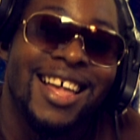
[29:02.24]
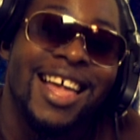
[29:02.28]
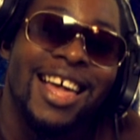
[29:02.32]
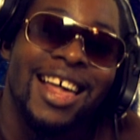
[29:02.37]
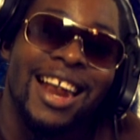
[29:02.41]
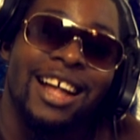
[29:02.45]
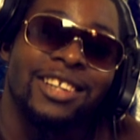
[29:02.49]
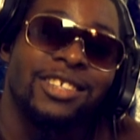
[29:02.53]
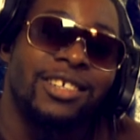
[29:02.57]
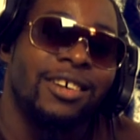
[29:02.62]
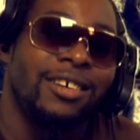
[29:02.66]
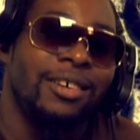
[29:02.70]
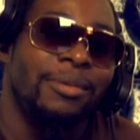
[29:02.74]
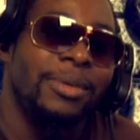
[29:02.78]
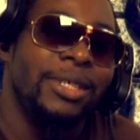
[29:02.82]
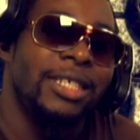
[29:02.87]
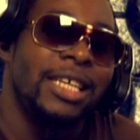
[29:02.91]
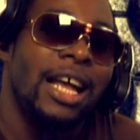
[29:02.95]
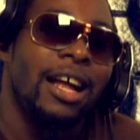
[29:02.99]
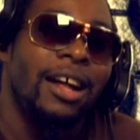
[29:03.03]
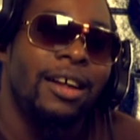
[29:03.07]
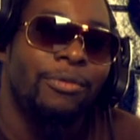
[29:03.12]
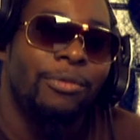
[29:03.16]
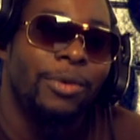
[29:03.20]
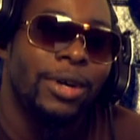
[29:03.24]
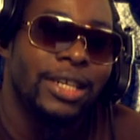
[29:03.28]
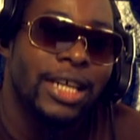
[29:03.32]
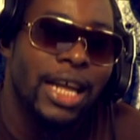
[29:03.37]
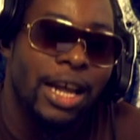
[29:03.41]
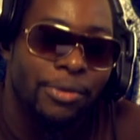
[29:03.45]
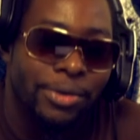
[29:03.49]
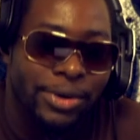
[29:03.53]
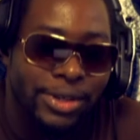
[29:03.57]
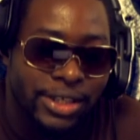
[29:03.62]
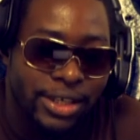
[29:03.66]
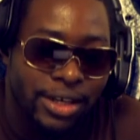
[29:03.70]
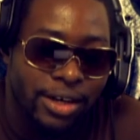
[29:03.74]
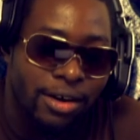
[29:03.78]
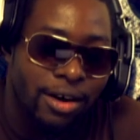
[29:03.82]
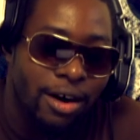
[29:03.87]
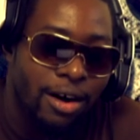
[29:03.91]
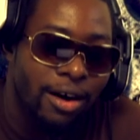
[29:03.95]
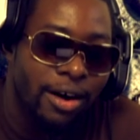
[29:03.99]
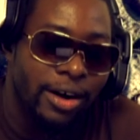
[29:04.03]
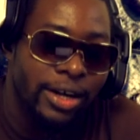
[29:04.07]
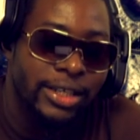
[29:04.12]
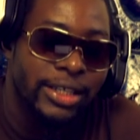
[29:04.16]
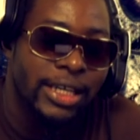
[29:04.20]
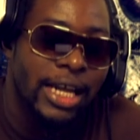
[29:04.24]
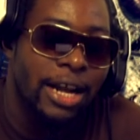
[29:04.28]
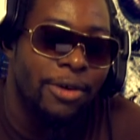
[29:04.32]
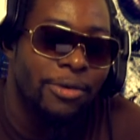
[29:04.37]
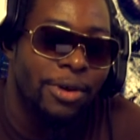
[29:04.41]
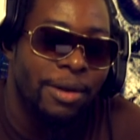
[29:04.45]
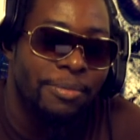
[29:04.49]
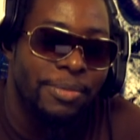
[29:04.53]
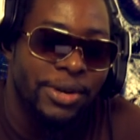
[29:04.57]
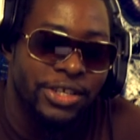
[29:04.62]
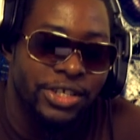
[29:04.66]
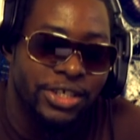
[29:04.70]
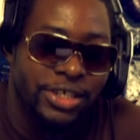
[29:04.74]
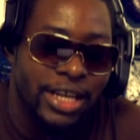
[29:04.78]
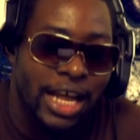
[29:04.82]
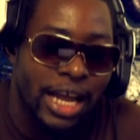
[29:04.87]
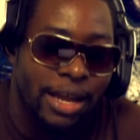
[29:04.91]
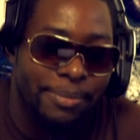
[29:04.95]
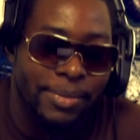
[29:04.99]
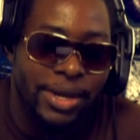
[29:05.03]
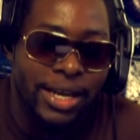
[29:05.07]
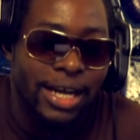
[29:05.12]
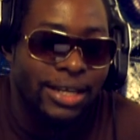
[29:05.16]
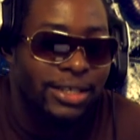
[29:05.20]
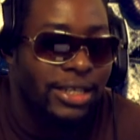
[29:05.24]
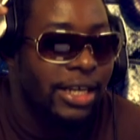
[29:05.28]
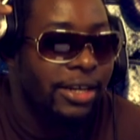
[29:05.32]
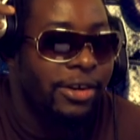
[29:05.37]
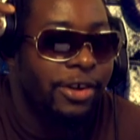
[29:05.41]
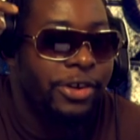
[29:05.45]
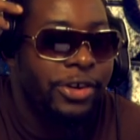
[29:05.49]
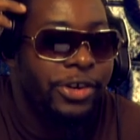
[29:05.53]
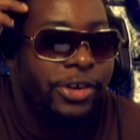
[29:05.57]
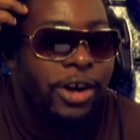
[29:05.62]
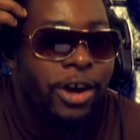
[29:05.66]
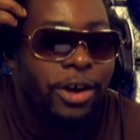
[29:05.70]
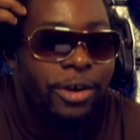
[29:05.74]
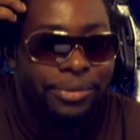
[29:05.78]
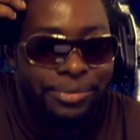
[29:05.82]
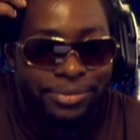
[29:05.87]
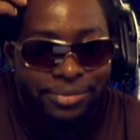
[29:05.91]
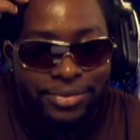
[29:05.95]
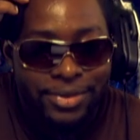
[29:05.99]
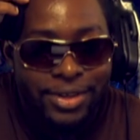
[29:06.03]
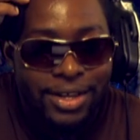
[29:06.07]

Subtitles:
and I told him, he said one day we was in the car, he said, you want to be just like me? I said, no, you don't.